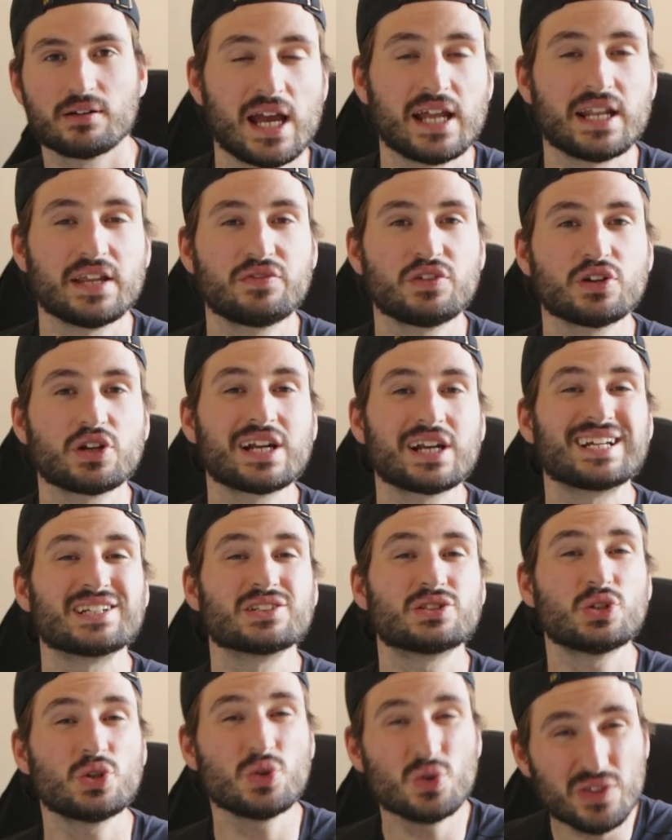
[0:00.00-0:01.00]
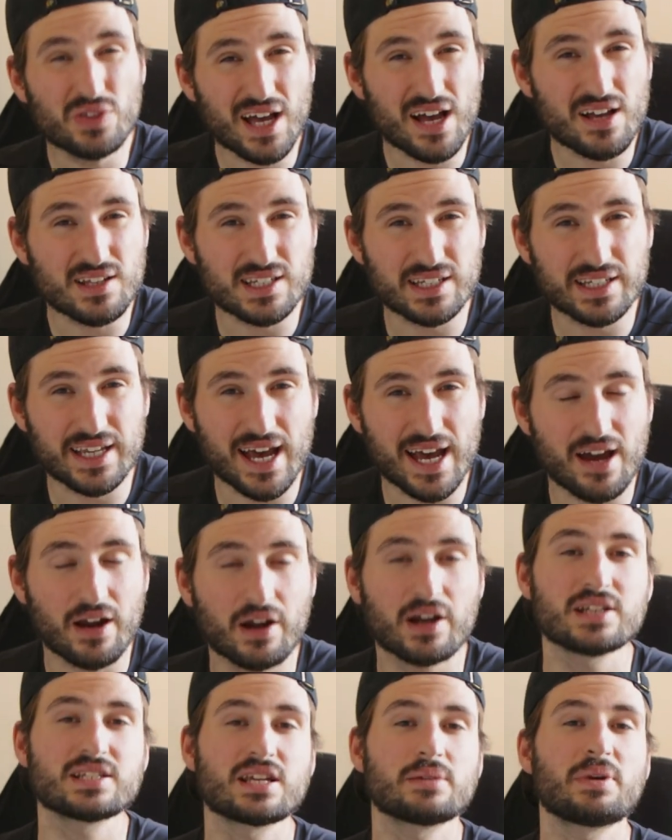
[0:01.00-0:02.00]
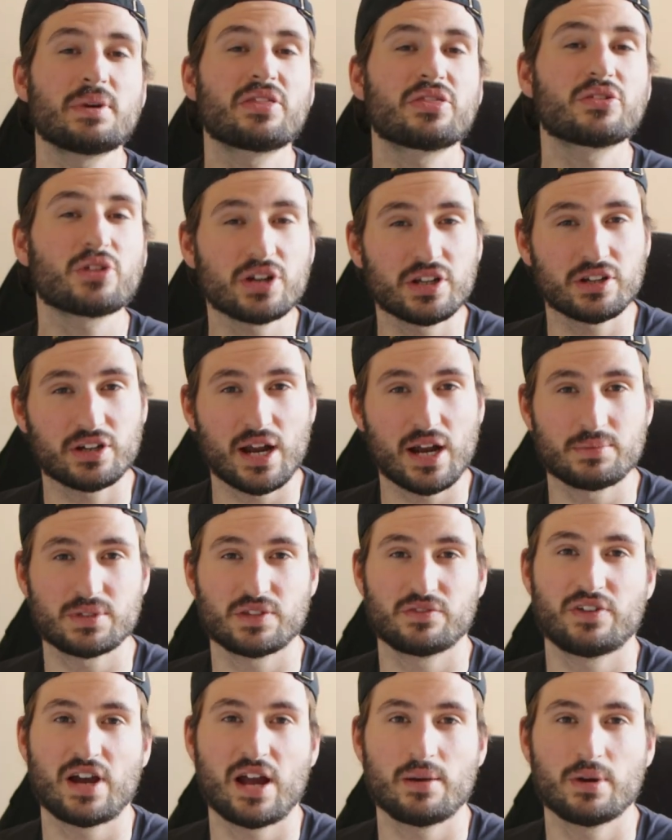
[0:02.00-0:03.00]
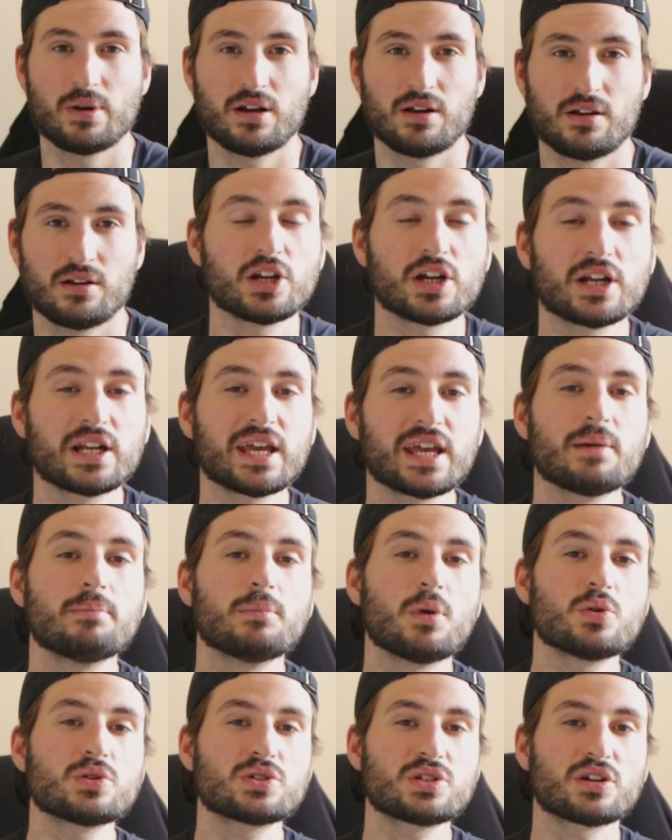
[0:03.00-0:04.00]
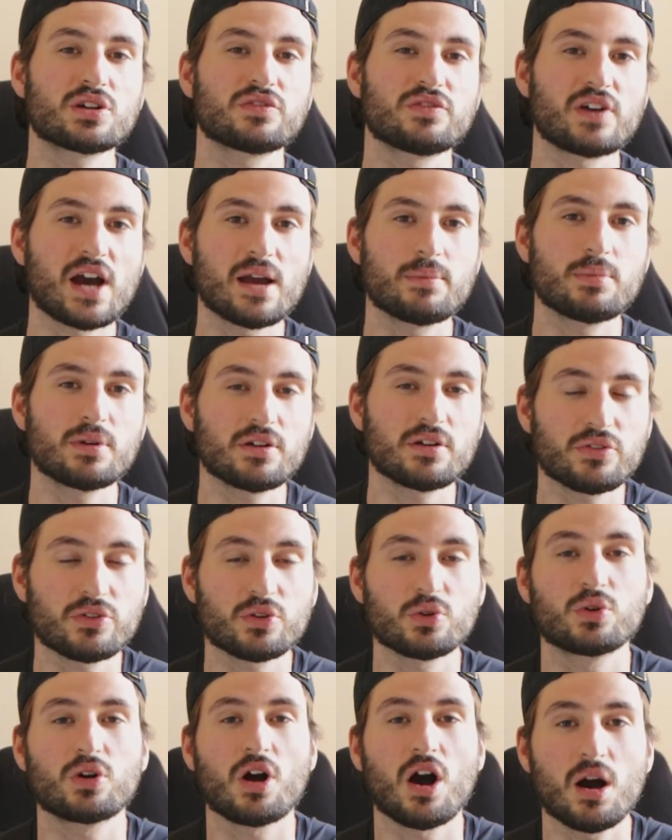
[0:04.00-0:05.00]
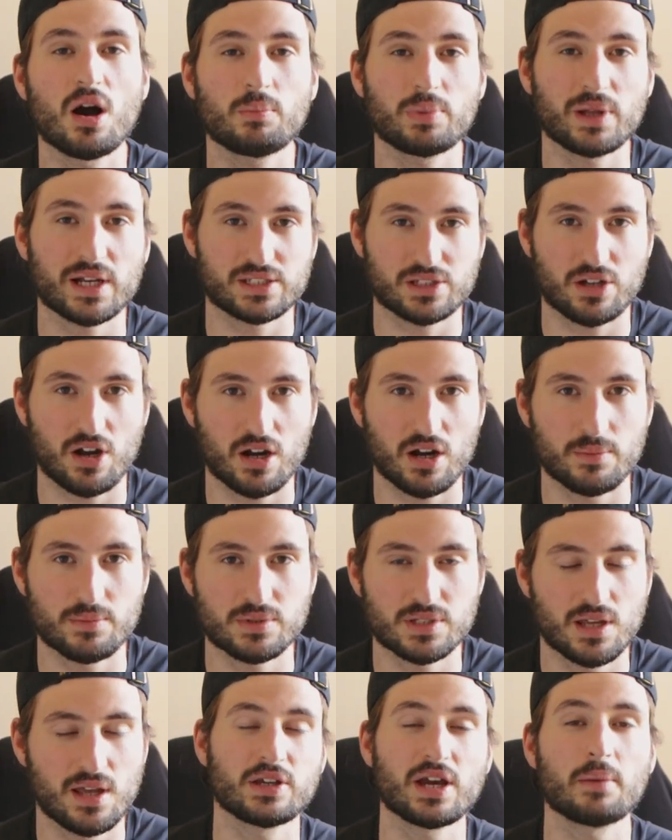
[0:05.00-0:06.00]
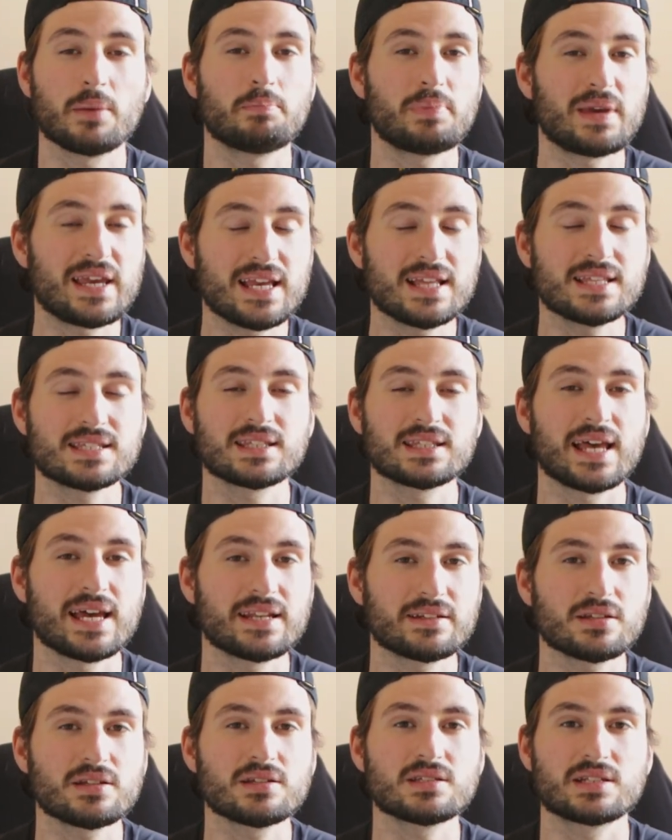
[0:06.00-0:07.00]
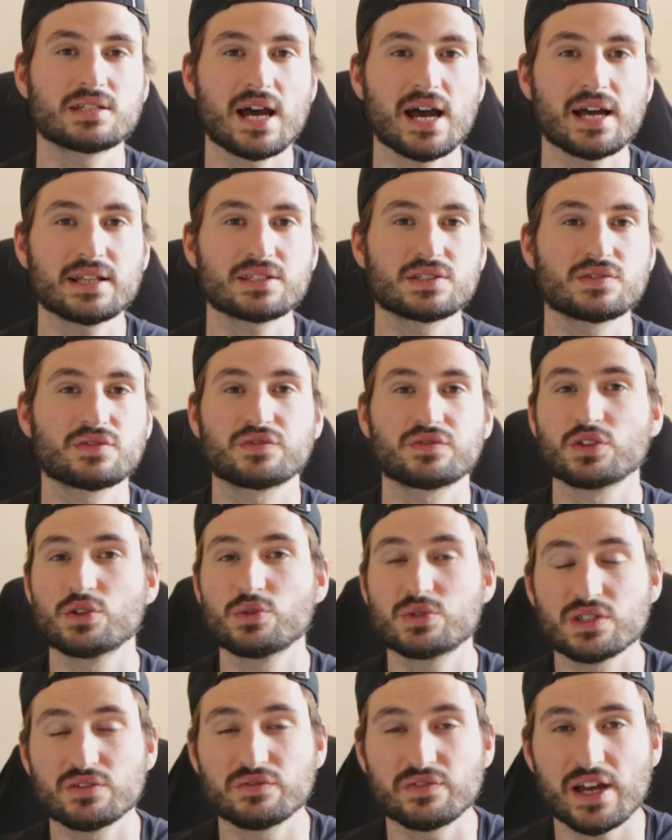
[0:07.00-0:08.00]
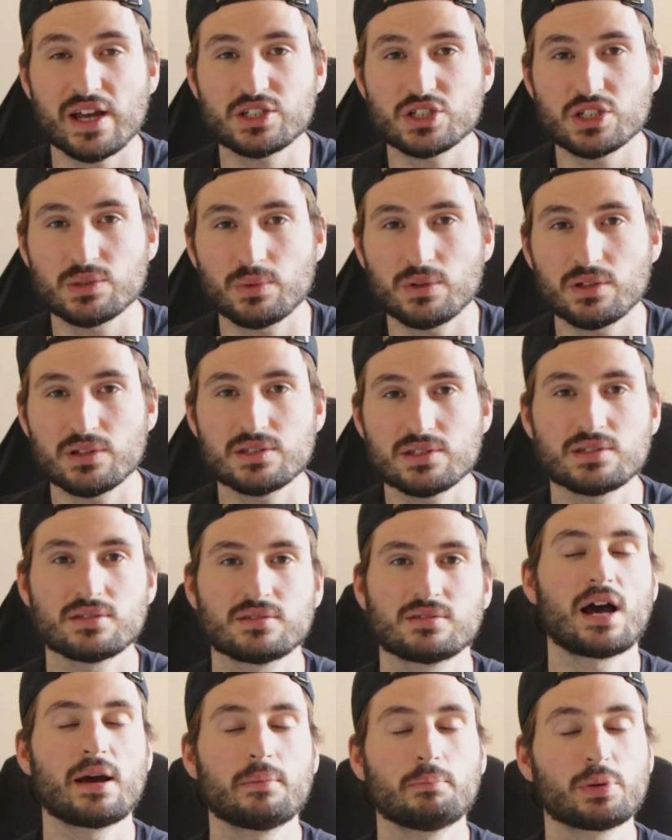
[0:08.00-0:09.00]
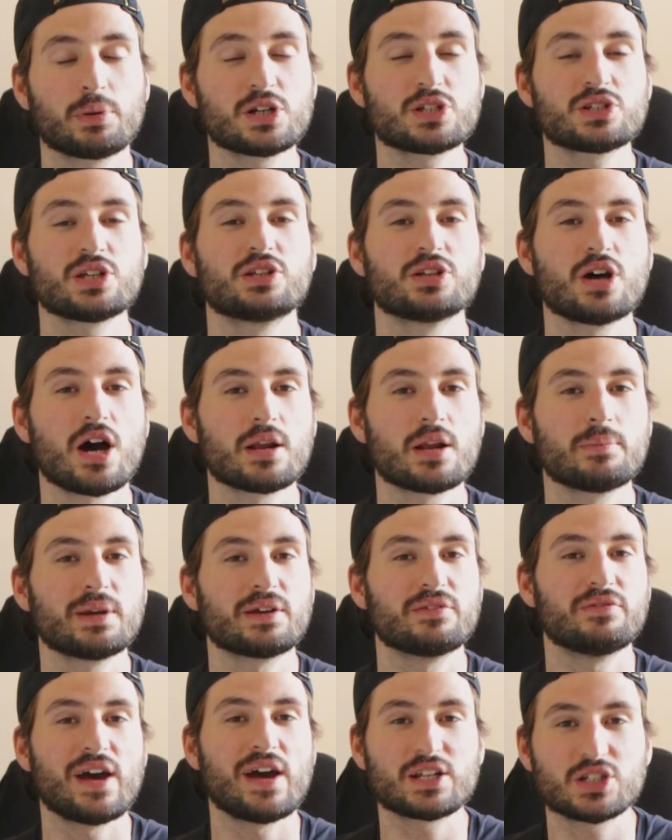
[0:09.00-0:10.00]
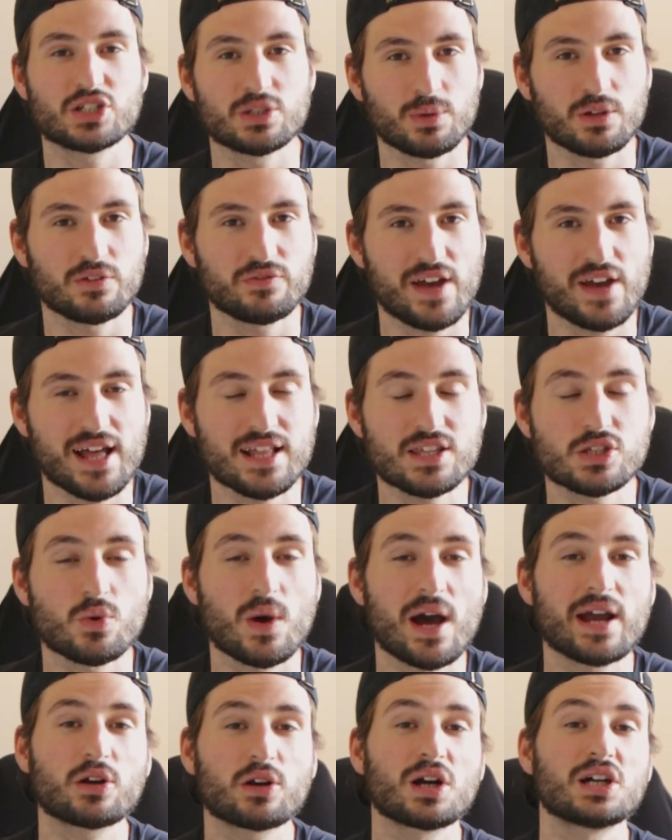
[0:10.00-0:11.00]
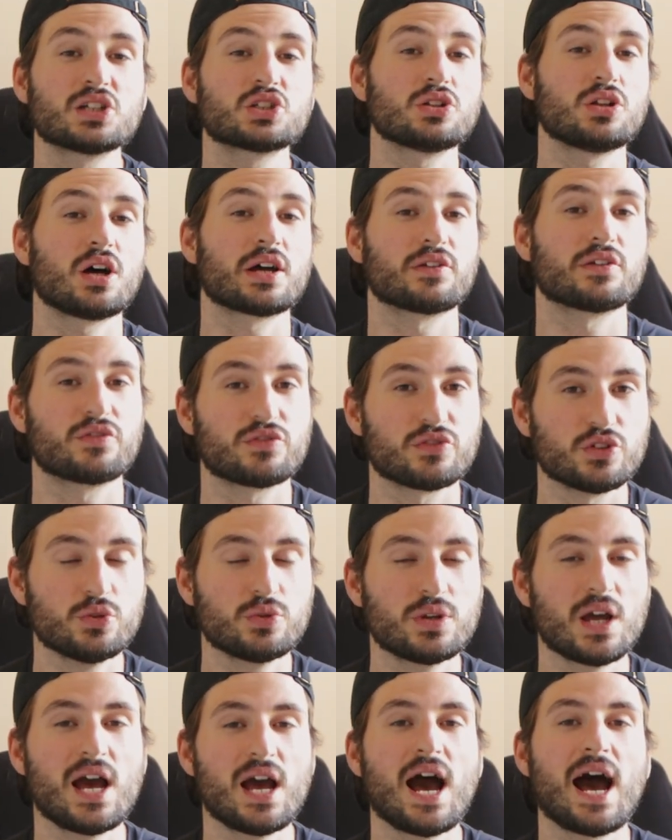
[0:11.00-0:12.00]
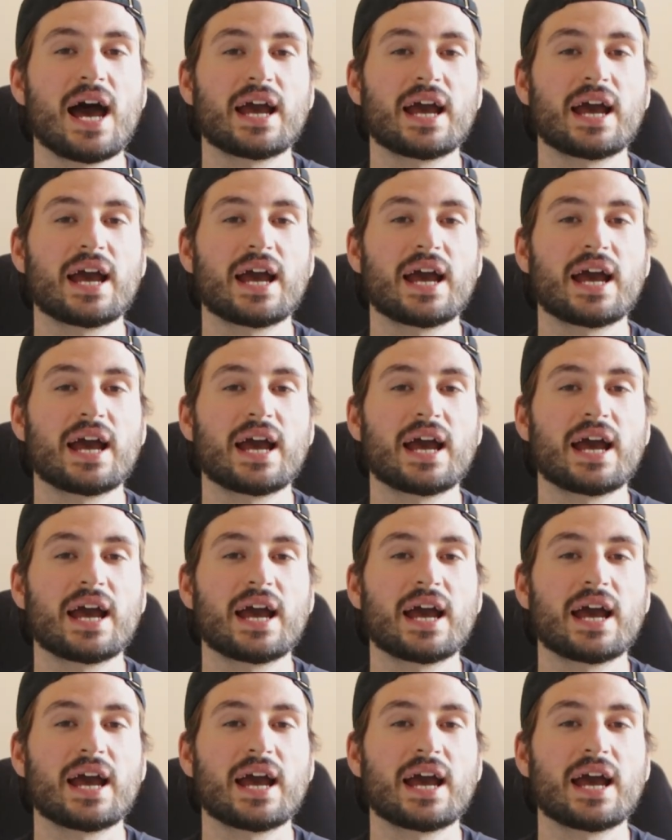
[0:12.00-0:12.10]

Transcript: And if you're eating 2,000 calories, that'd be 30 grams of fiber. You're gonna get most of your fiber through complex carbs. You got beans, lentils, nuts, fruits, and vegetables. I'm personally not a big vegetable fan, so I crush a lot of fruit.